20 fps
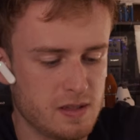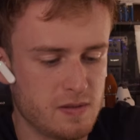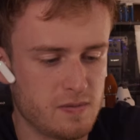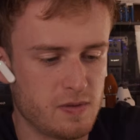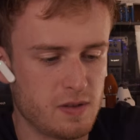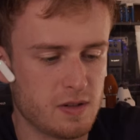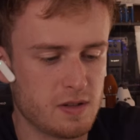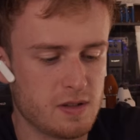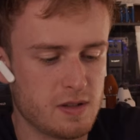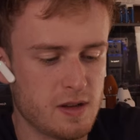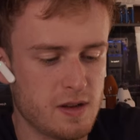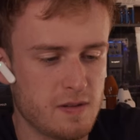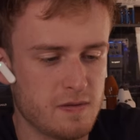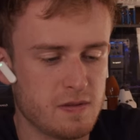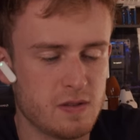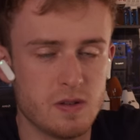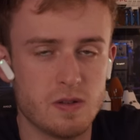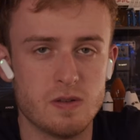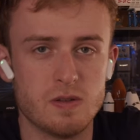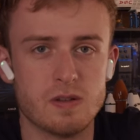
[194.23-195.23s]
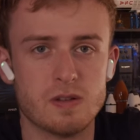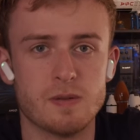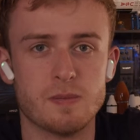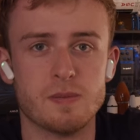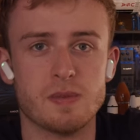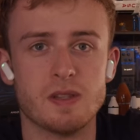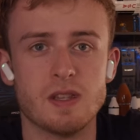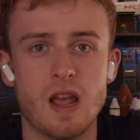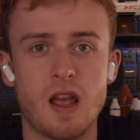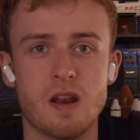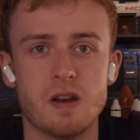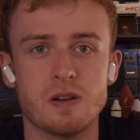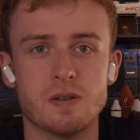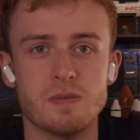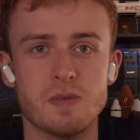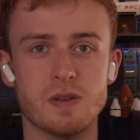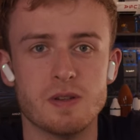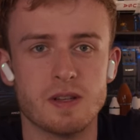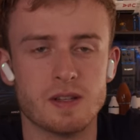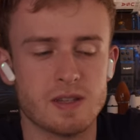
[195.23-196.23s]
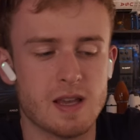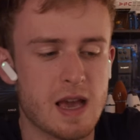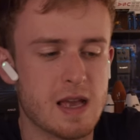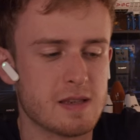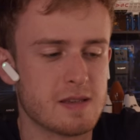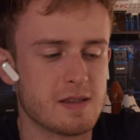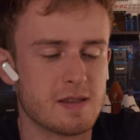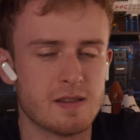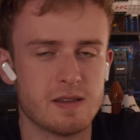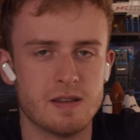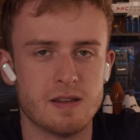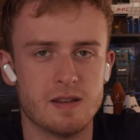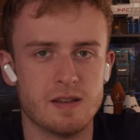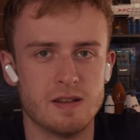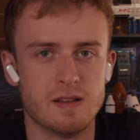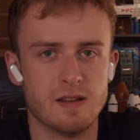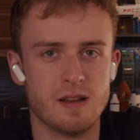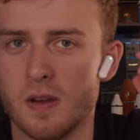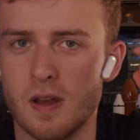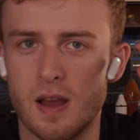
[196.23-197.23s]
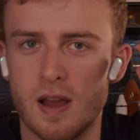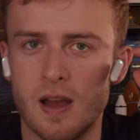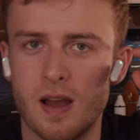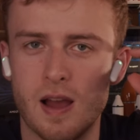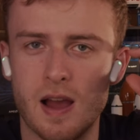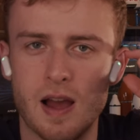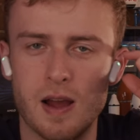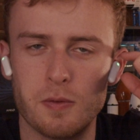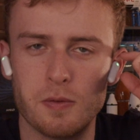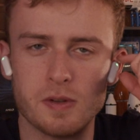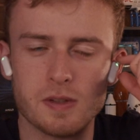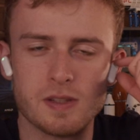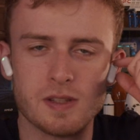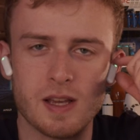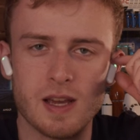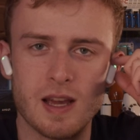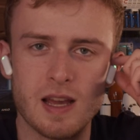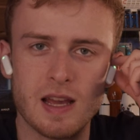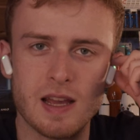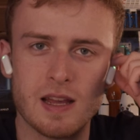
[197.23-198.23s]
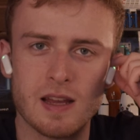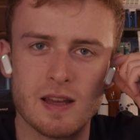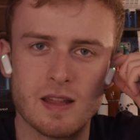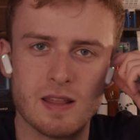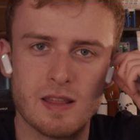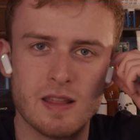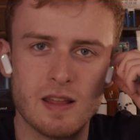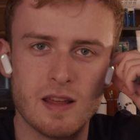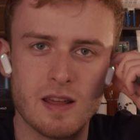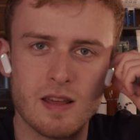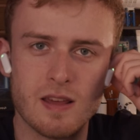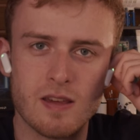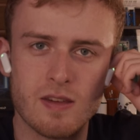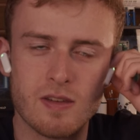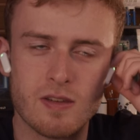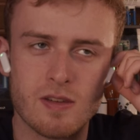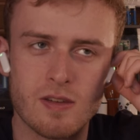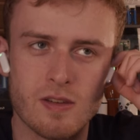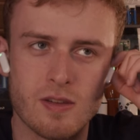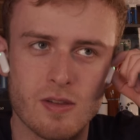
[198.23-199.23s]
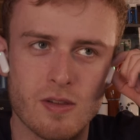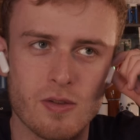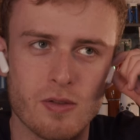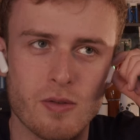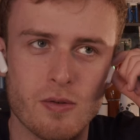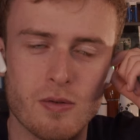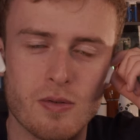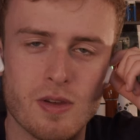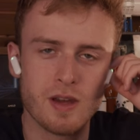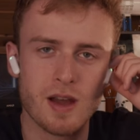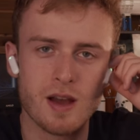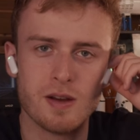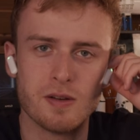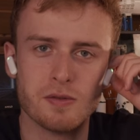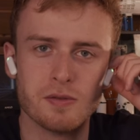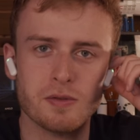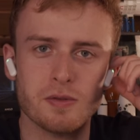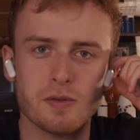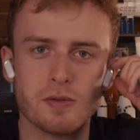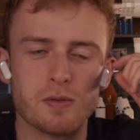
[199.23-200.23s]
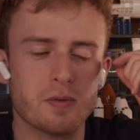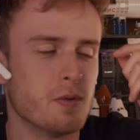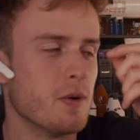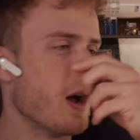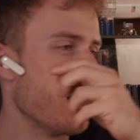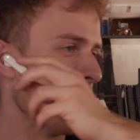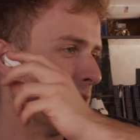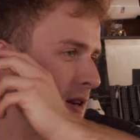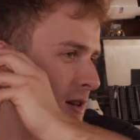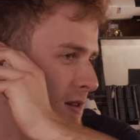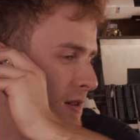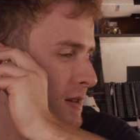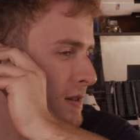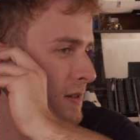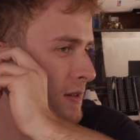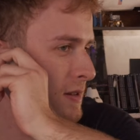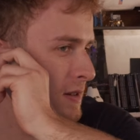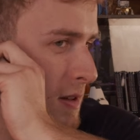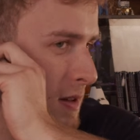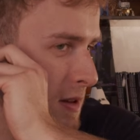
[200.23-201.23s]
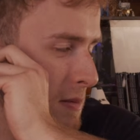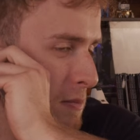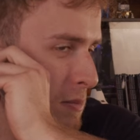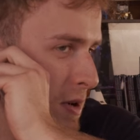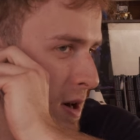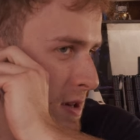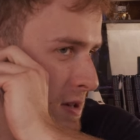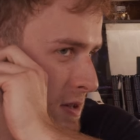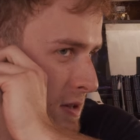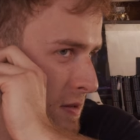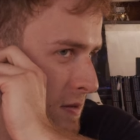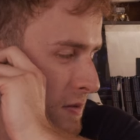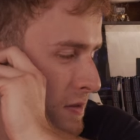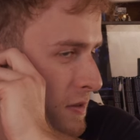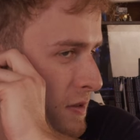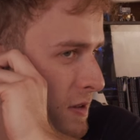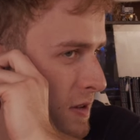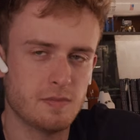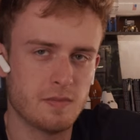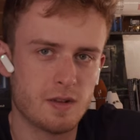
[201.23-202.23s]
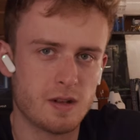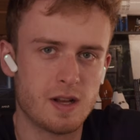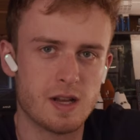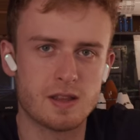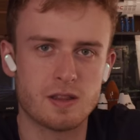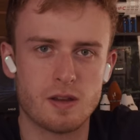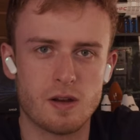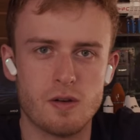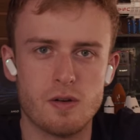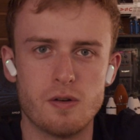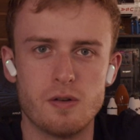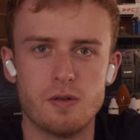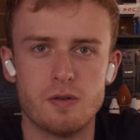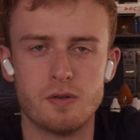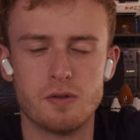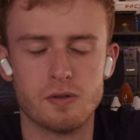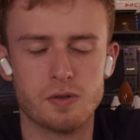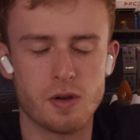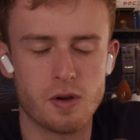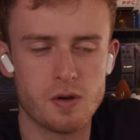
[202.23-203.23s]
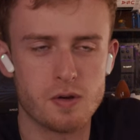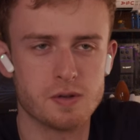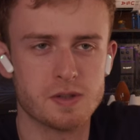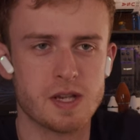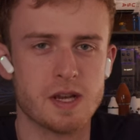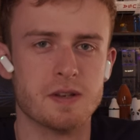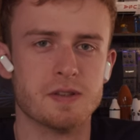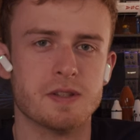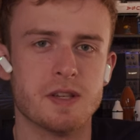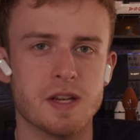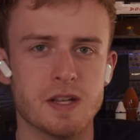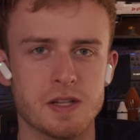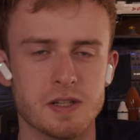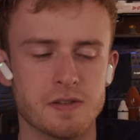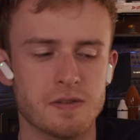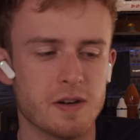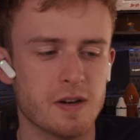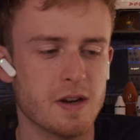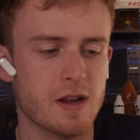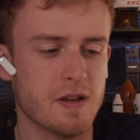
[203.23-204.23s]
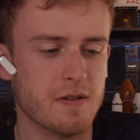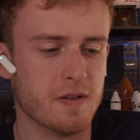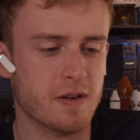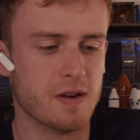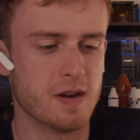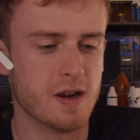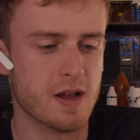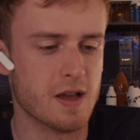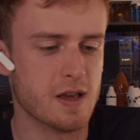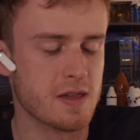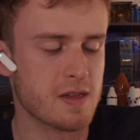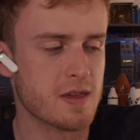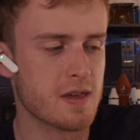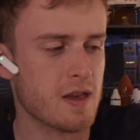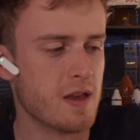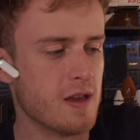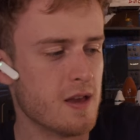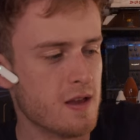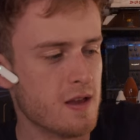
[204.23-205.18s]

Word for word: First off, do some standard music test. I will say these do sound quite impressive. Like the whole the whole sound stage is very very nice